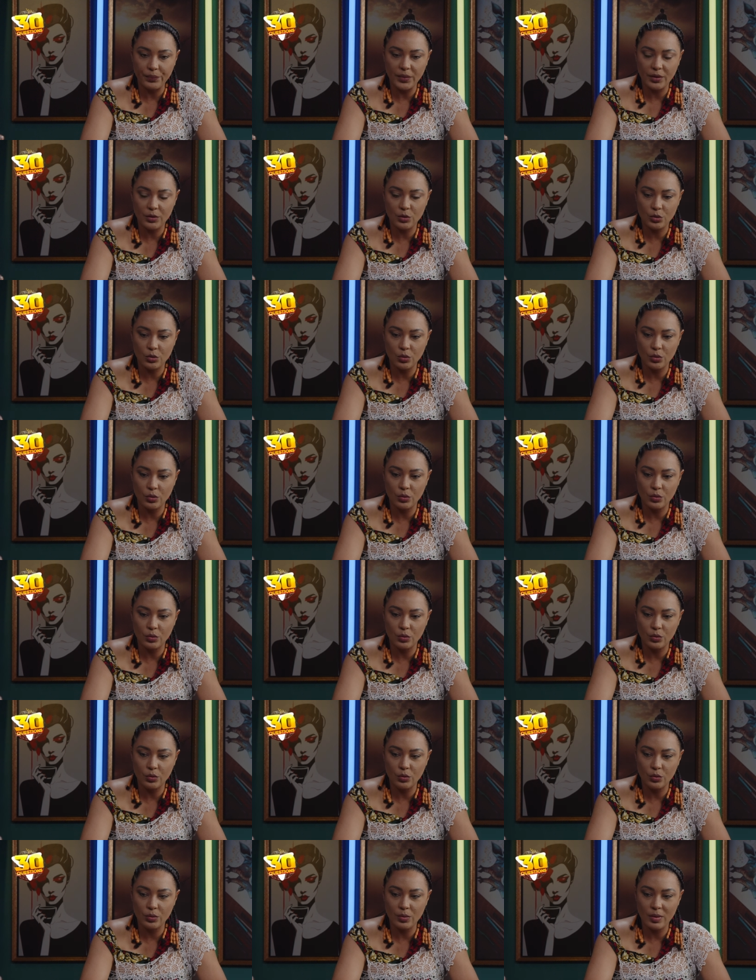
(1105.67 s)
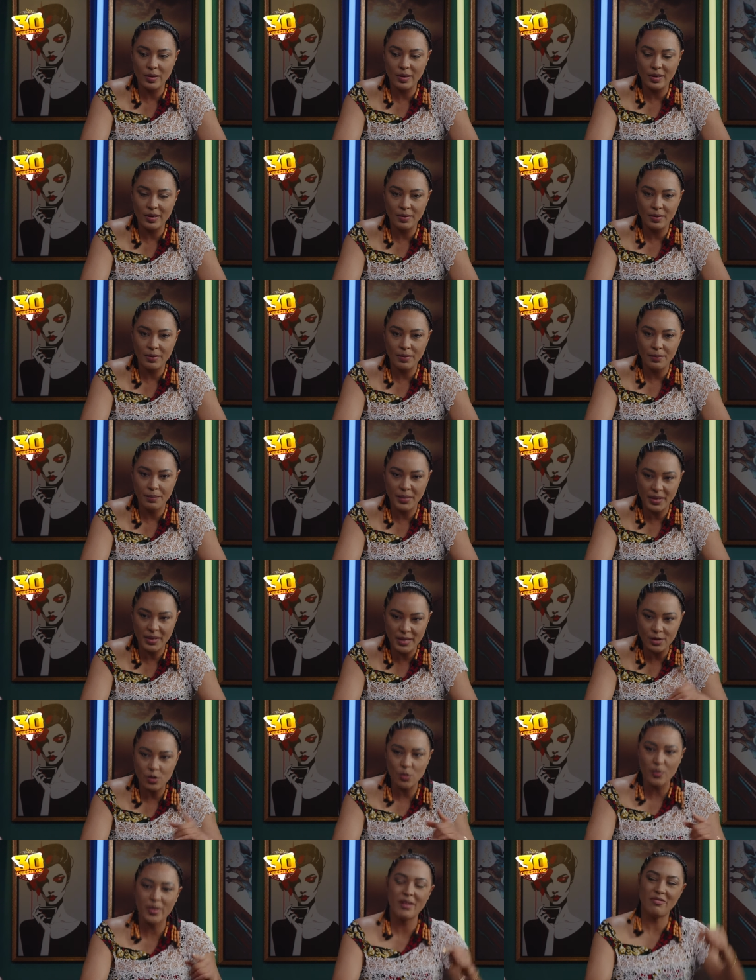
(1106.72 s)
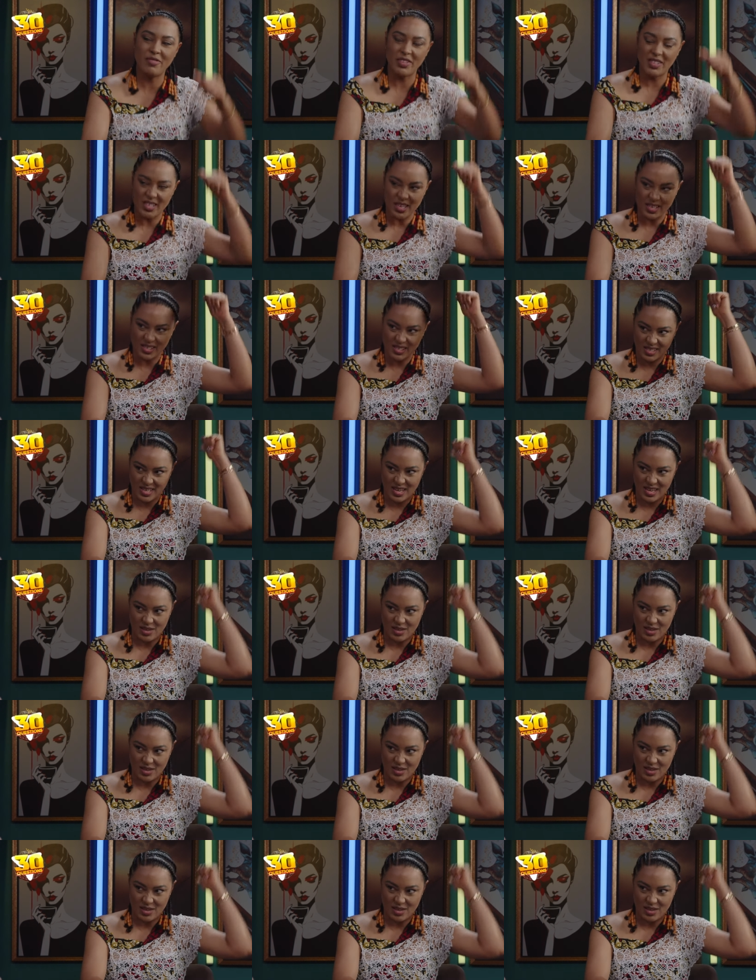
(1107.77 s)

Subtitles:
So, maybe I'm not being fitiasie.